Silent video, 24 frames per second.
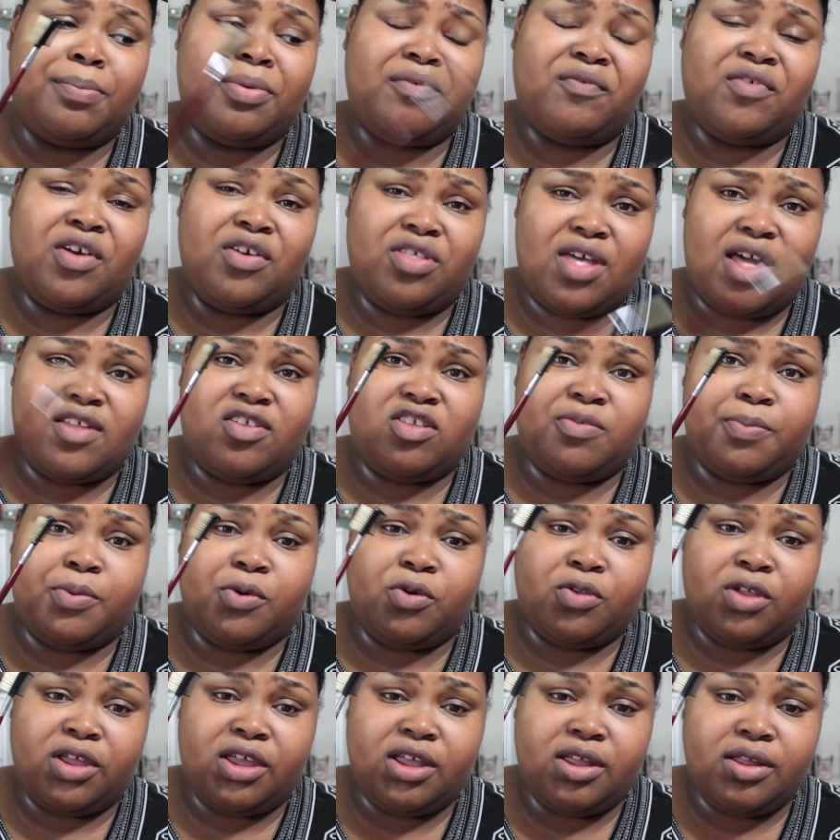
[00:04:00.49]
prefer that
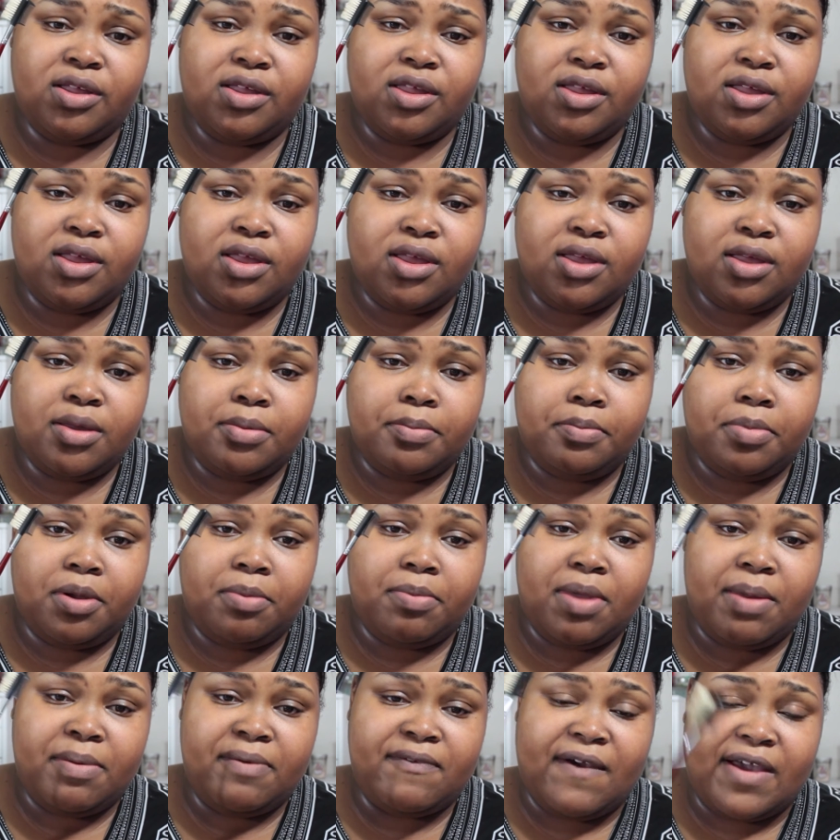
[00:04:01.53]
spoolie. But
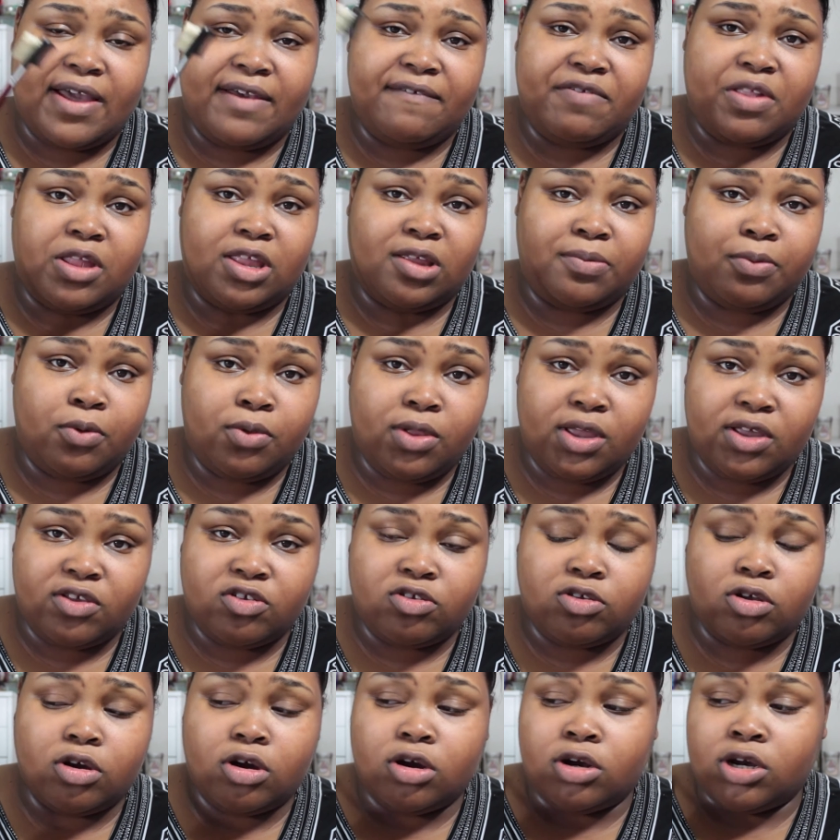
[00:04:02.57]
maybe if the spoolie is
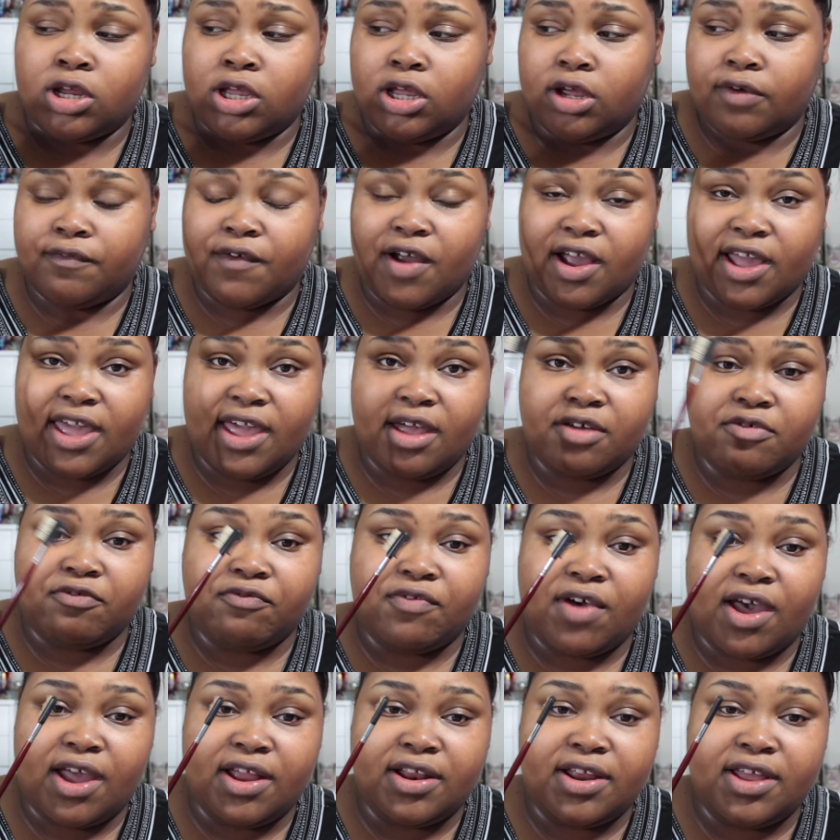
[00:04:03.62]
dirty, if I can't
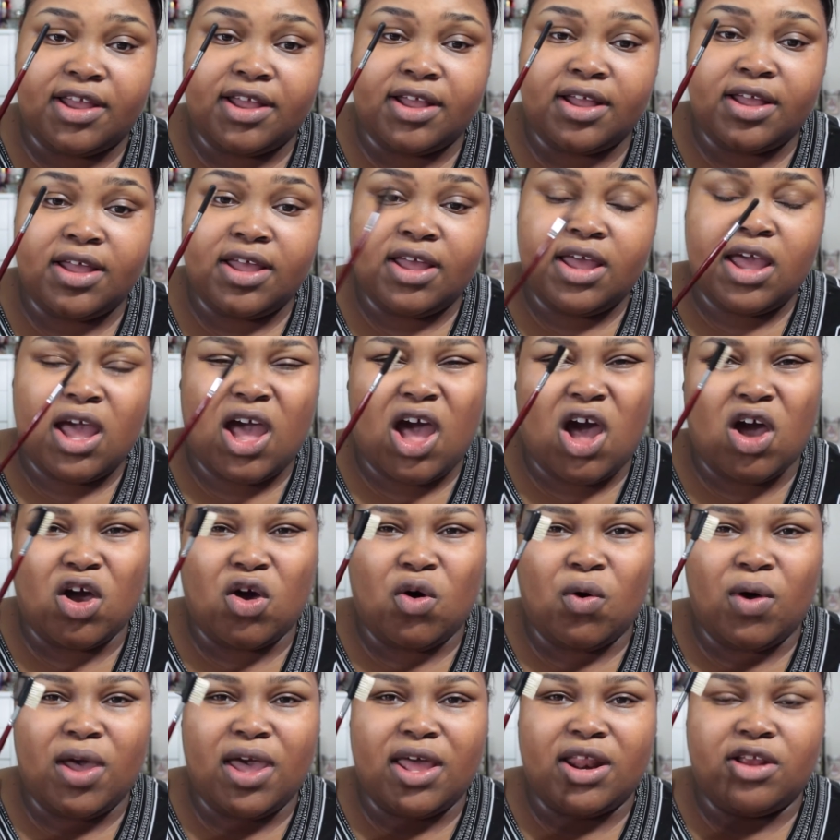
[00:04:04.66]
find it, I'll
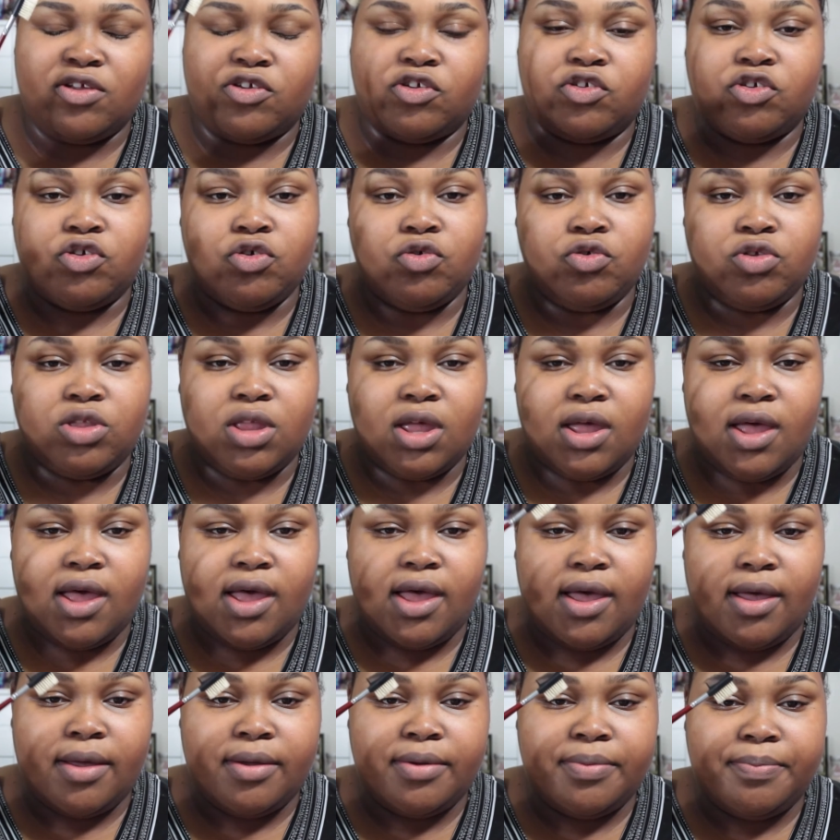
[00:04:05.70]
go ahead and just use
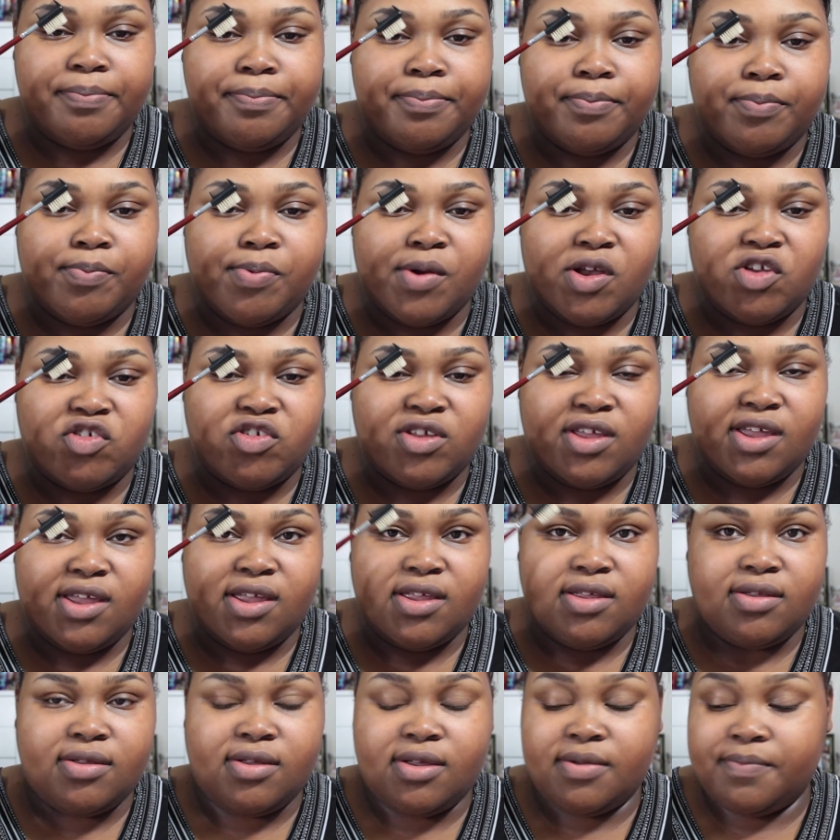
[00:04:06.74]
the brush
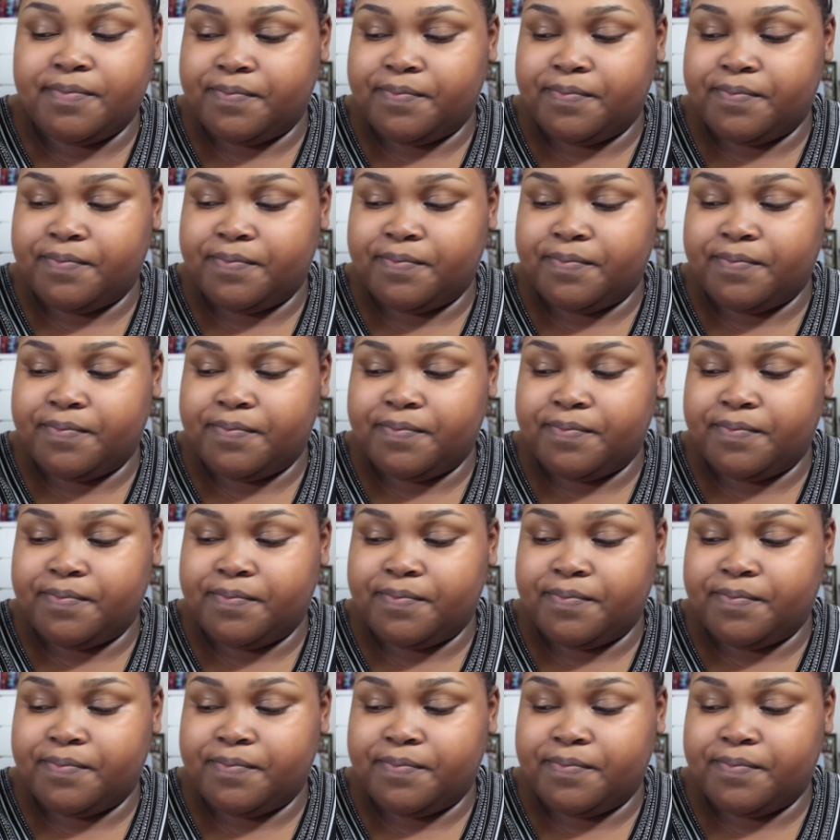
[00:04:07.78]
end.